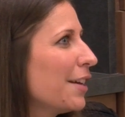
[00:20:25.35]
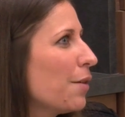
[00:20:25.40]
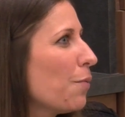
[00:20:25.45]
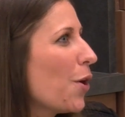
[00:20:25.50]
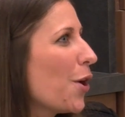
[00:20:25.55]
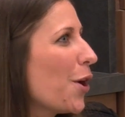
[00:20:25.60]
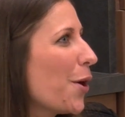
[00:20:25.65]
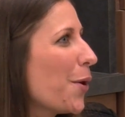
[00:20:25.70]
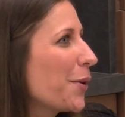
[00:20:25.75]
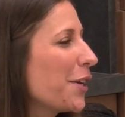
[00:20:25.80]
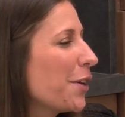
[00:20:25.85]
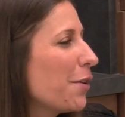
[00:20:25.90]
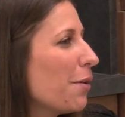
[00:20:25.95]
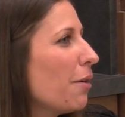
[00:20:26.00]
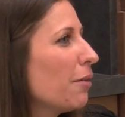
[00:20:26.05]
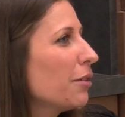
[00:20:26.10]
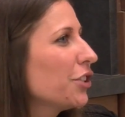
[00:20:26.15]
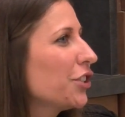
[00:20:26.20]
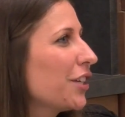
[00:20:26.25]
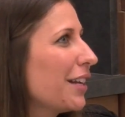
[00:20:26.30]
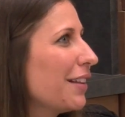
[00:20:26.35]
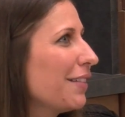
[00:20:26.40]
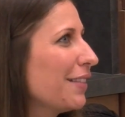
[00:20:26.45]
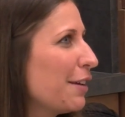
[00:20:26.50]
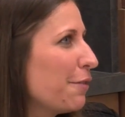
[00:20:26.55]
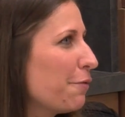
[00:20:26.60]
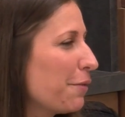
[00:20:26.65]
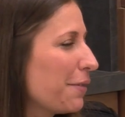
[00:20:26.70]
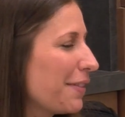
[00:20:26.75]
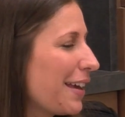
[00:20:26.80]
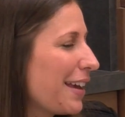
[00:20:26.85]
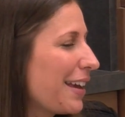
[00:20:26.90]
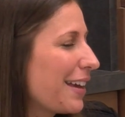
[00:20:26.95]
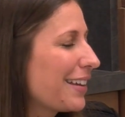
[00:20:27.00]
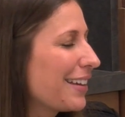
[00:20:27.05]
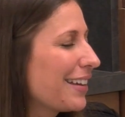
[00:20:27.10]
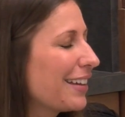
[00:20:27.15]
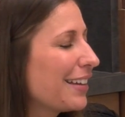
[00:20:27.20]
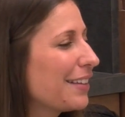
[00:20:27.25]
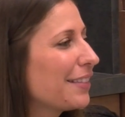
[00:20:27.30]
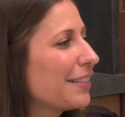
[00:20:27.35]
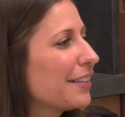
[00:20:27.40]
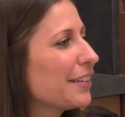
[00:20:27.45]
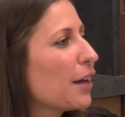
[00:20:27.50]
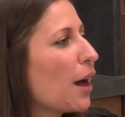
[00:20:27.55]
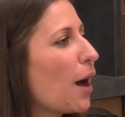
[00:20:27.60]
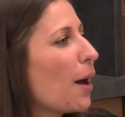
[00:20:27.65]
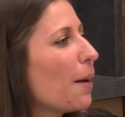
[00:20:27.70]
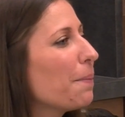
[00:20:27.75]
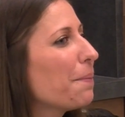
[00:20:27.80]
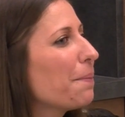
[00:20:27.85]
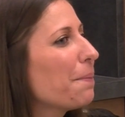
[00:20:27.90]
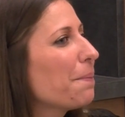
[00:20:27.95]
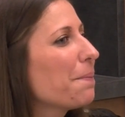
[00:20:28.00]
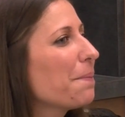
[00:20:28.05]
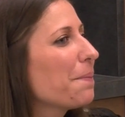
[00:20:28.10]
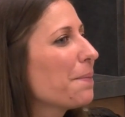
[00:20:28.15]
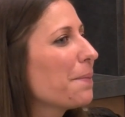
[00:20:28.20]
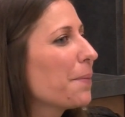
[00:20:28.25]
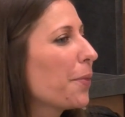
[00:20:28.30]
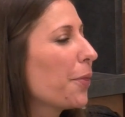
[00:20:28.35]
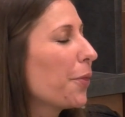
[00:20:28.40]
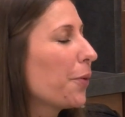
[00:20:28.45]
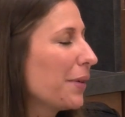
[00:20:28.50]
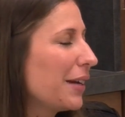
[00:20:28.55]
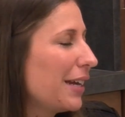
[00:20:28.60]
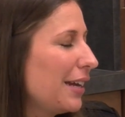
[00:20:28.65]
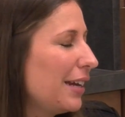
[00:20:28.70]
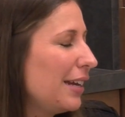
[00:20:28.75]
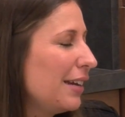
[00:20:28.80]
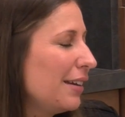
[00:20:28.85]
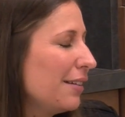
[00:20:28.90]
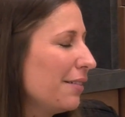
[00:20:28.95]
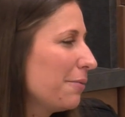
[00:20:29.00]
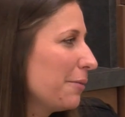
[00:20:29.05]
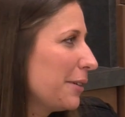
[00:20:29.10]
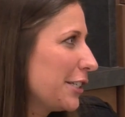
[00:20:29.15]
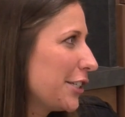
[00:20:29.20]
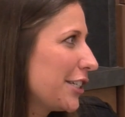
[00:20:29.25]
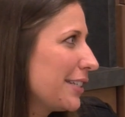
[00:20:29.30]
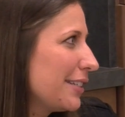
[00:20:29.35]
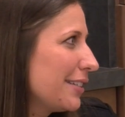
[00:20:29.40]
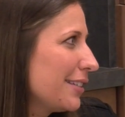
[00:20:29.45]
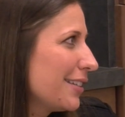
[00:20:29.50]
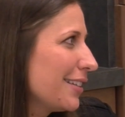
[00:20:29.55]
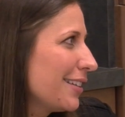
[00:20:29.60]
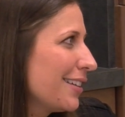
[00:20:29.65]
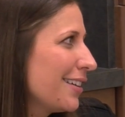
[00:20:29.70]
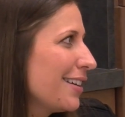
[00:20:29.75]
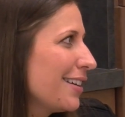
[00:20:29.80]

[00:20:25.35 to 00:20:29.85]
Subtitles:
Well, you always try to leave with like the top 3 wishes.